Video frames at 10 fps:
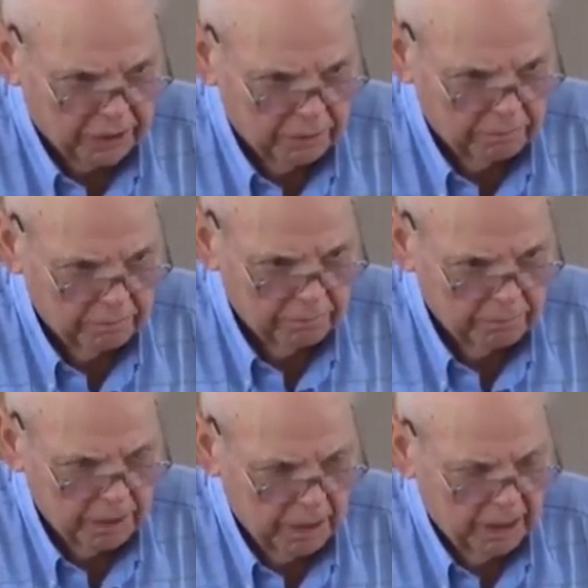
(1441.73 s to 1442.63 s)

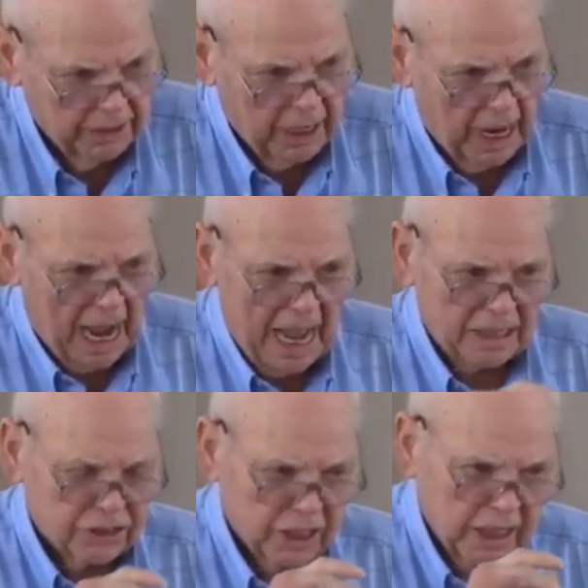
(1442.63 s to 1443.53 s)
Mm-hmm. Now,
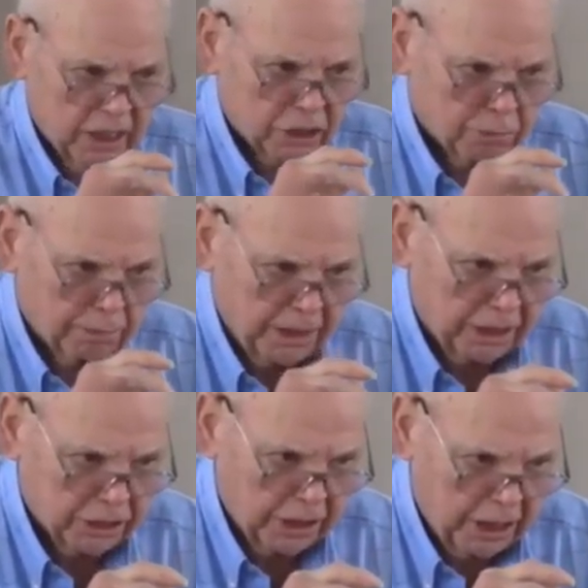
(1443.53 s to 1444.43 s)
Isaiah
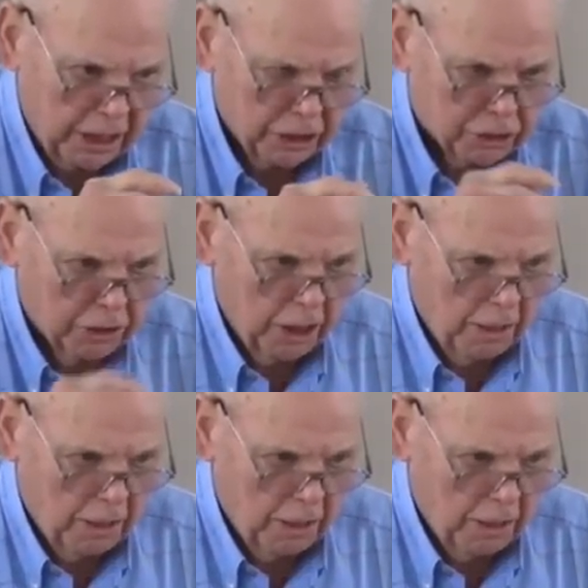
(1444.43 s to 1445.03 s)
speaks in his